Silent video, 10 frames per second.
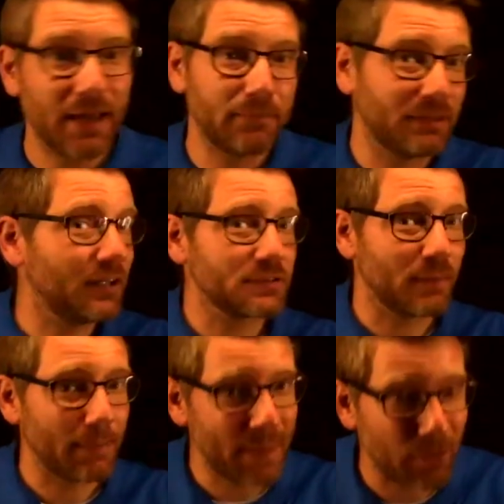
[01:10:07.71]
and because
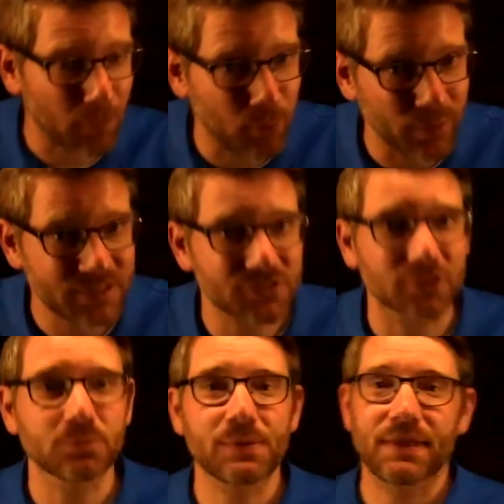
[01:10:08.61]
my PowerPoint
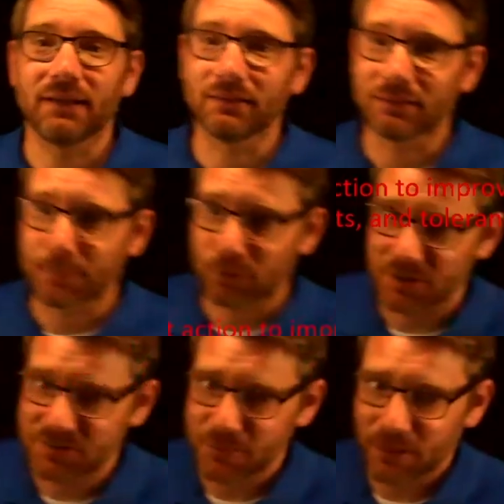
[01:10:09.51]
starts with
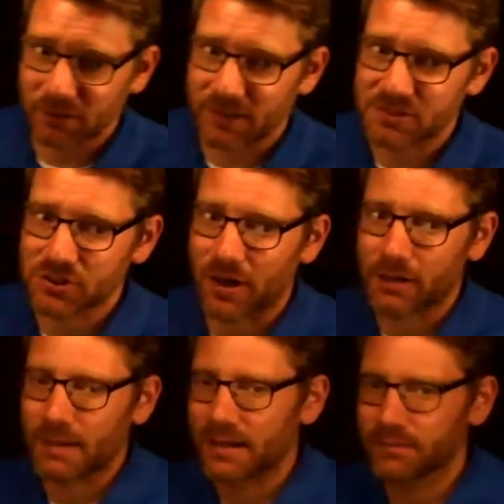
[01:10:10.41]
liberalism, let's talk
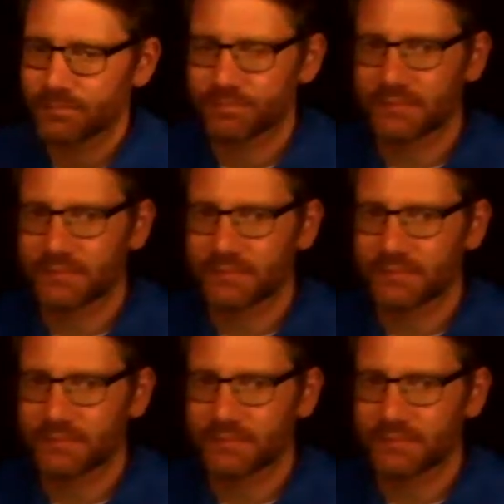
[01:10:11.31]
about it.